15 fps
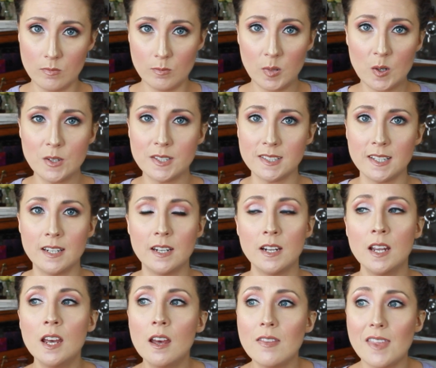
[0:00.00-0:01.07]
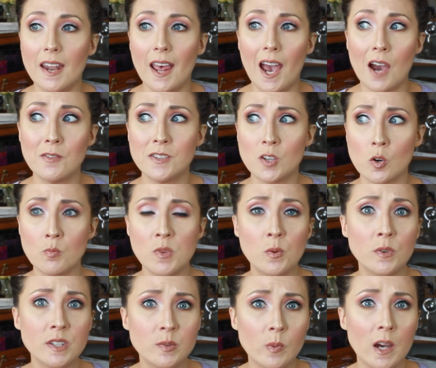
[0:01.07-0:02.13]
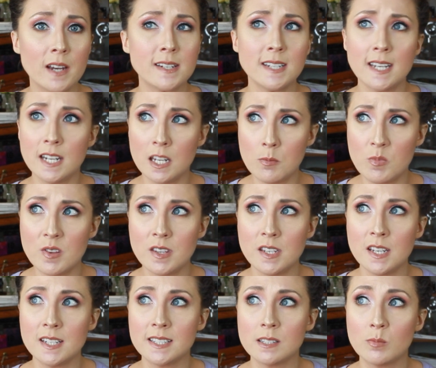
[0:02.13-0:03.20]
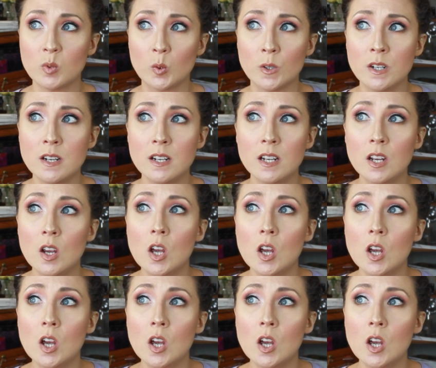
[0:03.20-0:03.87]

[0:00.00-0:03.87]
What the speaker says: person that have shown me respect and empathy and support,